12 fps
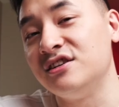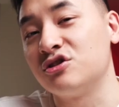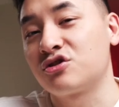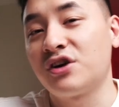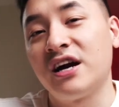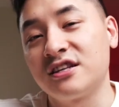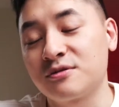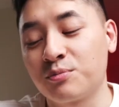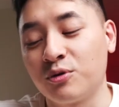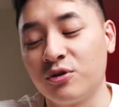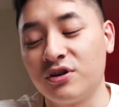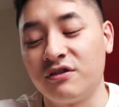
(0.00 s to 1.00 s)
to
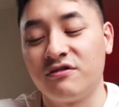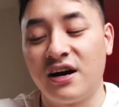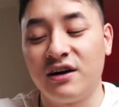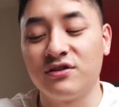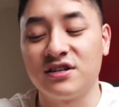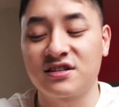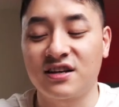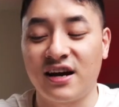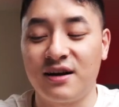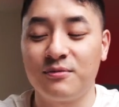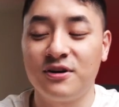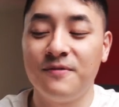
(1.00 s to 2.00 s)
transport around this
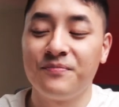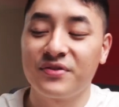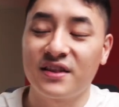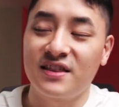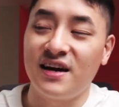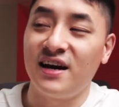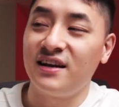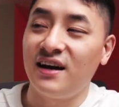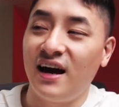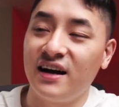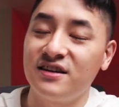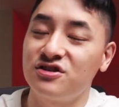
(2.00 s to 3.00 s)
camera that
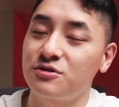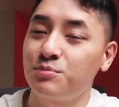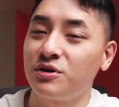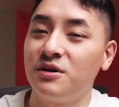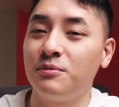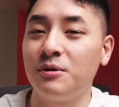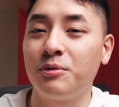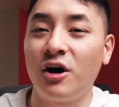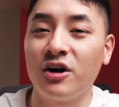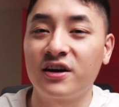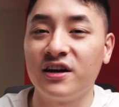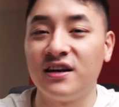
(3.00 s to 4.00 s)
I can just put it in my
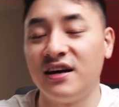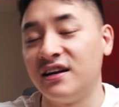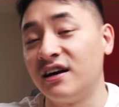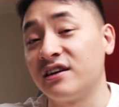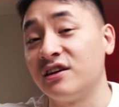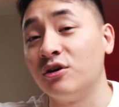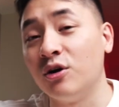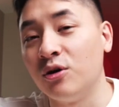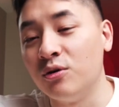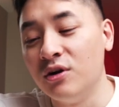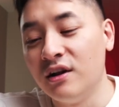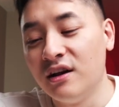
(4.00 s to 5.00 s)
pocket and I can
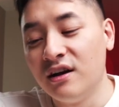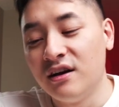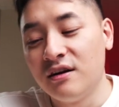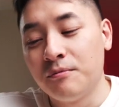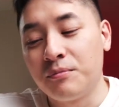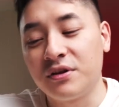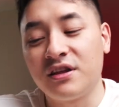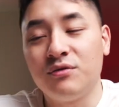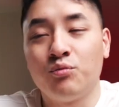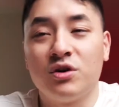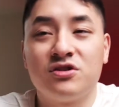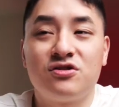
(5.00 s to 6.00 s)
go. But
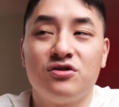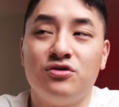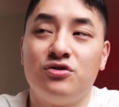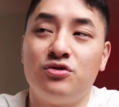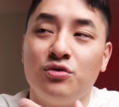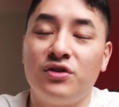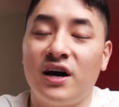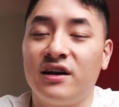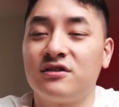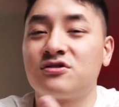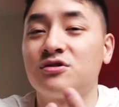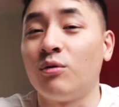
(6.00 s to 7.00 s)
then once you do
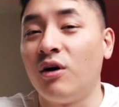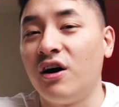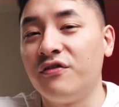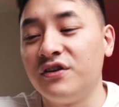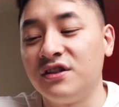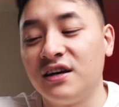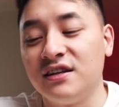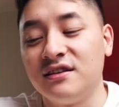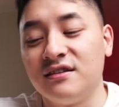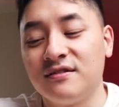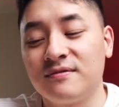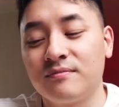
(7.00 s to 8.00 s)
that so often, then
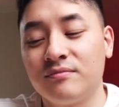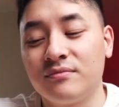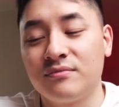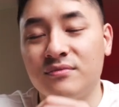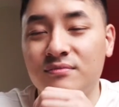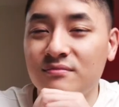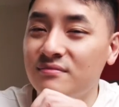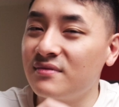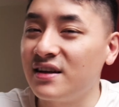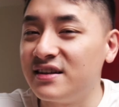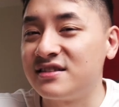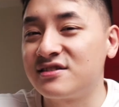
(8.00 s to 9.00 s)

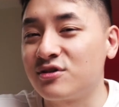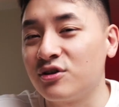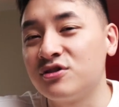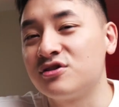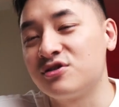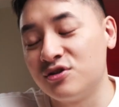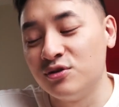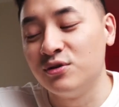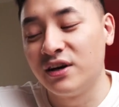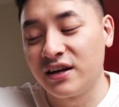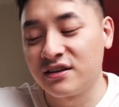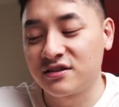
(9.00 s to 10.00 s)
it starts
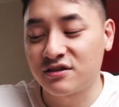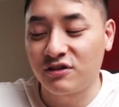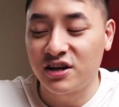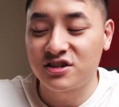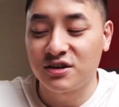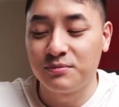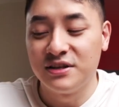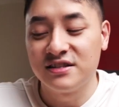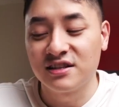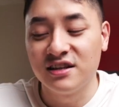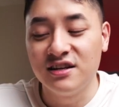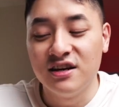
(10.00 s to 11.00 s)
getting scratched up
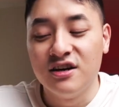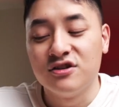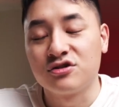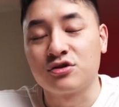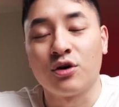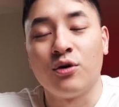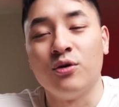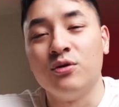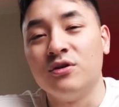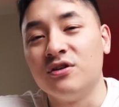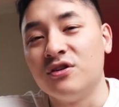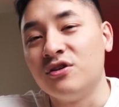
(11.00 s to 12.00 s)
easily. So
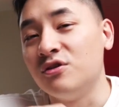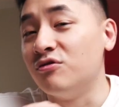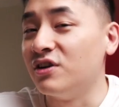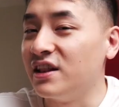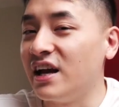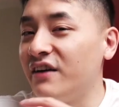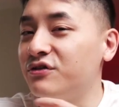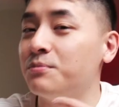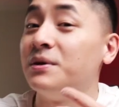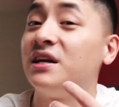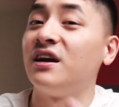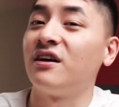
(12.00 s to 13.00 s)
you really have to
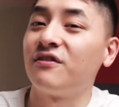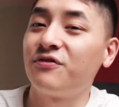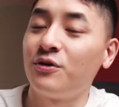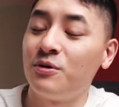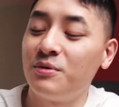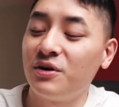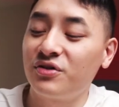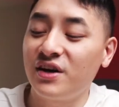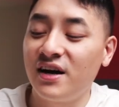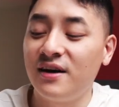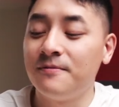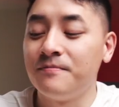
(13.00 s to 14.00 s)
be careful about
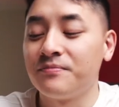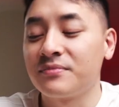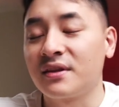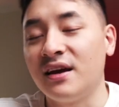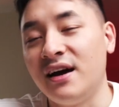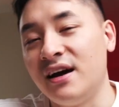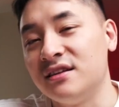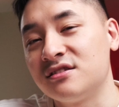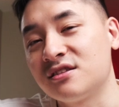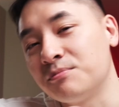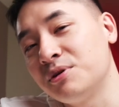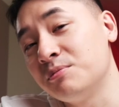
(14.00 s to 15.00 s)
that. And
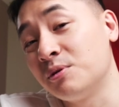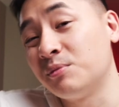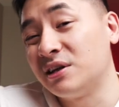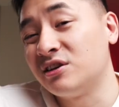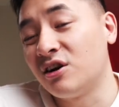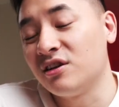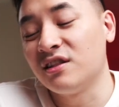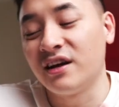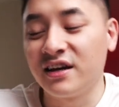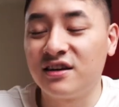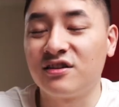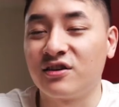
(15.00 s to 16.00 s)
some people might not
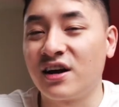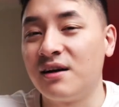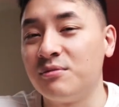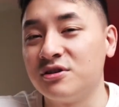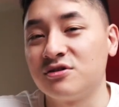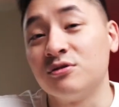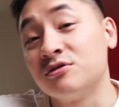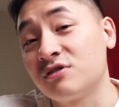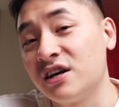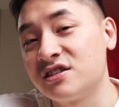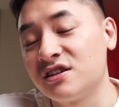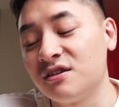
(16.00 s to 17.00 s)
like their camera so
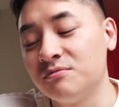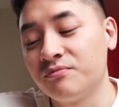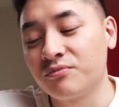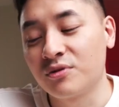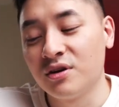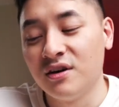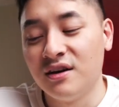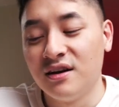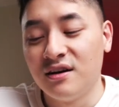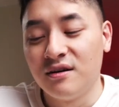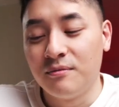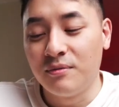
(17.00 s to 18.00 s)
scratched up.
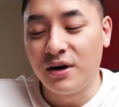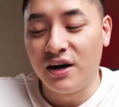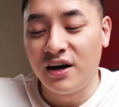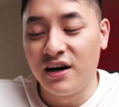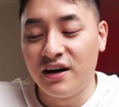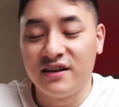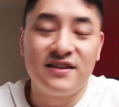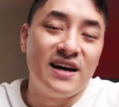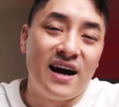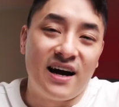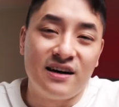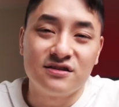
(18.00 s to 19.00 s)

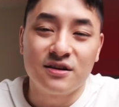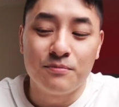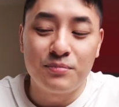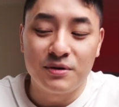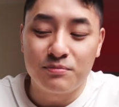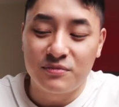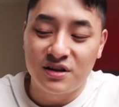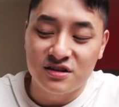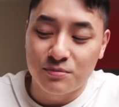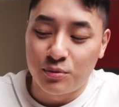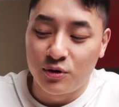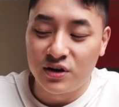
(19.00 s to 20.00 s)
Yeah, I was a bit
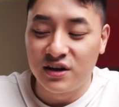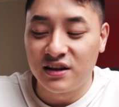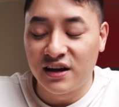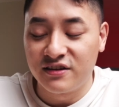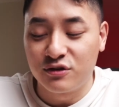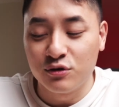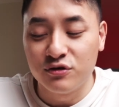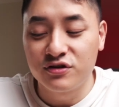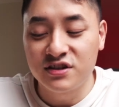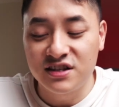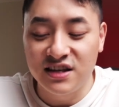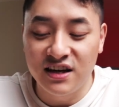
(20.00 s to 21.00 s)
disappointed. I do
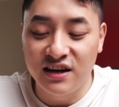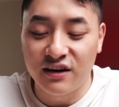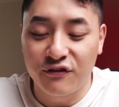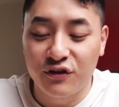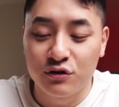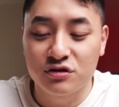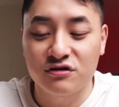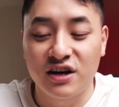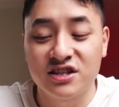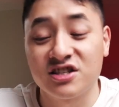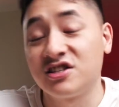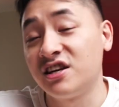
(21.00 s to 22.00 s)
see a few
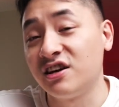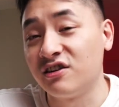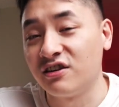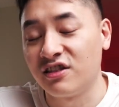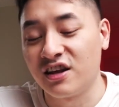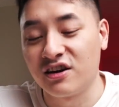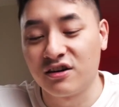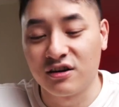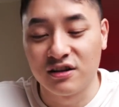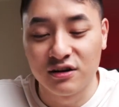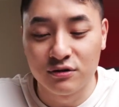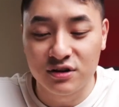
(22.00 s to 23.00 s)
scratches here and there, a
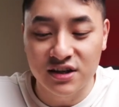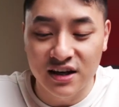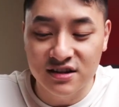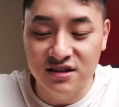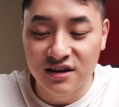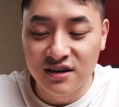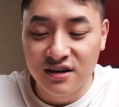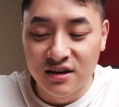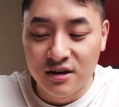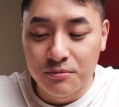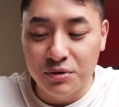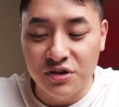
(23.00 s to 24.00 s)
little dent.
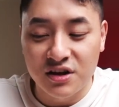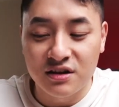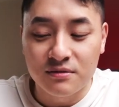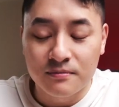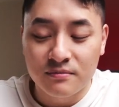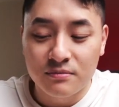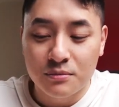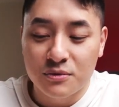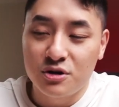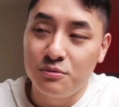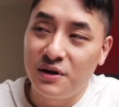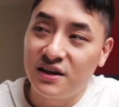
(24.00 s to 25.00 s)
But then
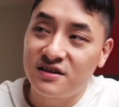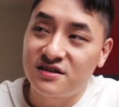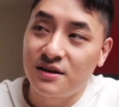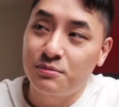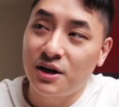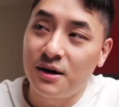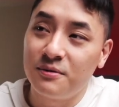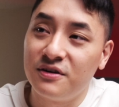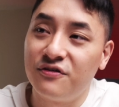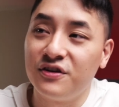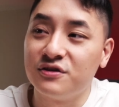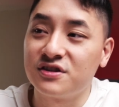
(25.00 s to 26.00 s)
to me at the same time,
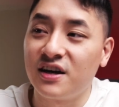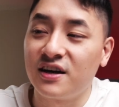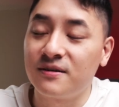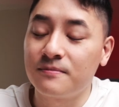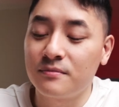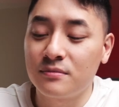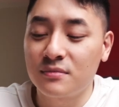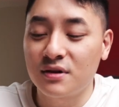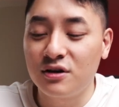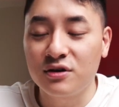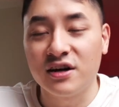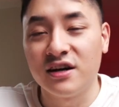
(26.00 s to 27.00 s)
it feels like,
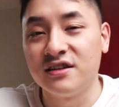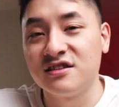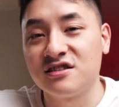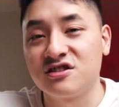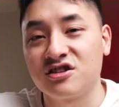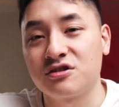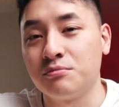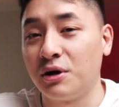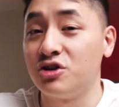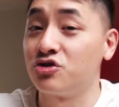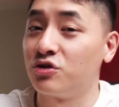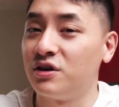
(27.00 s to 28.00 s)
okay, this is just my
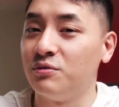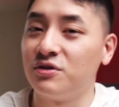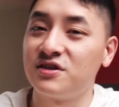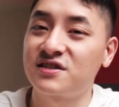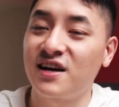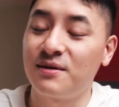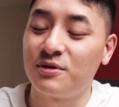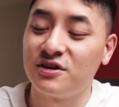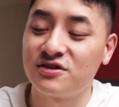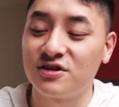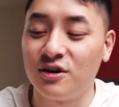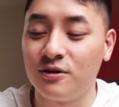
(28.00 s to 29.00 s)
journey with this camera.
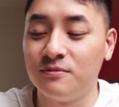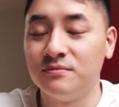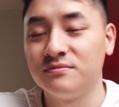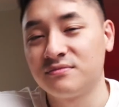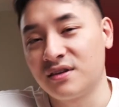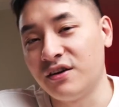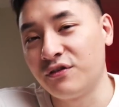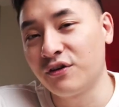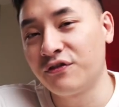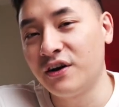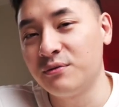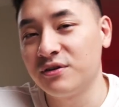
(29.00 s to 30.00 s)
So if you're
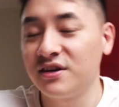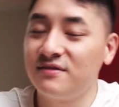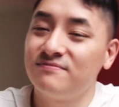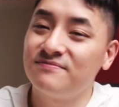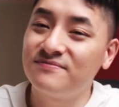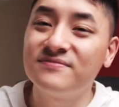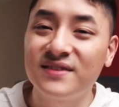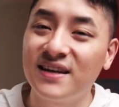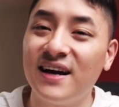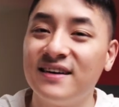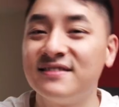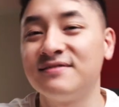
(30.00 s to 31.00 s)
fine with it,
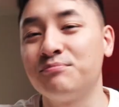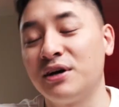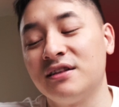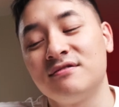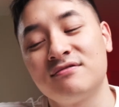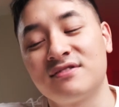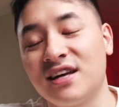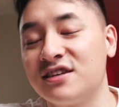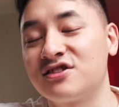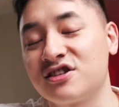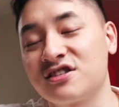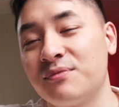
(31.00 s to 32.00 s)
yeah, but that's
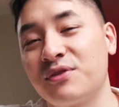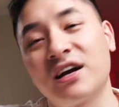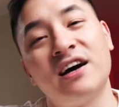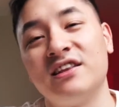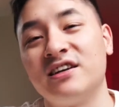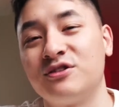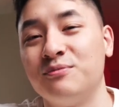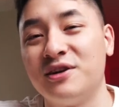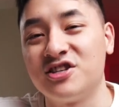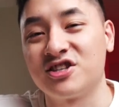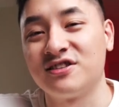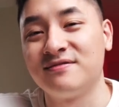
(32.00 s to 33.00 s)
just something I'd like to
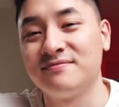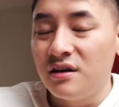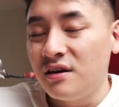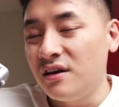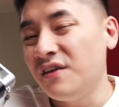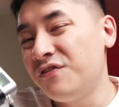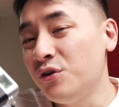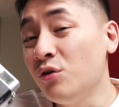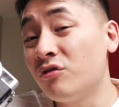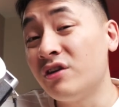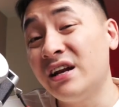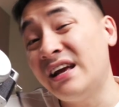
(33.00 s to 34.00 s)
mention. If you
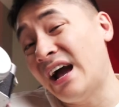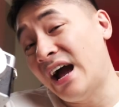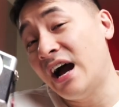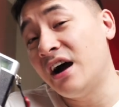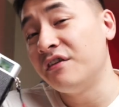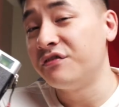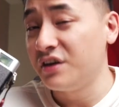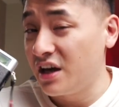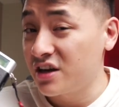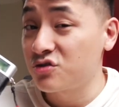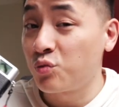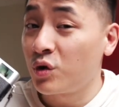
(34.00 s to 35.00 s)
already have the
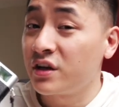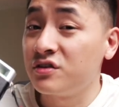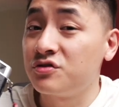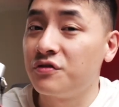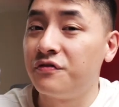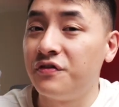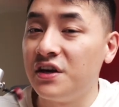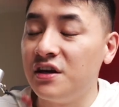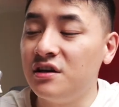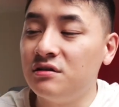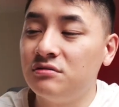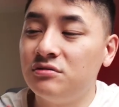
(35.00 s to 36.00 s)
X100V,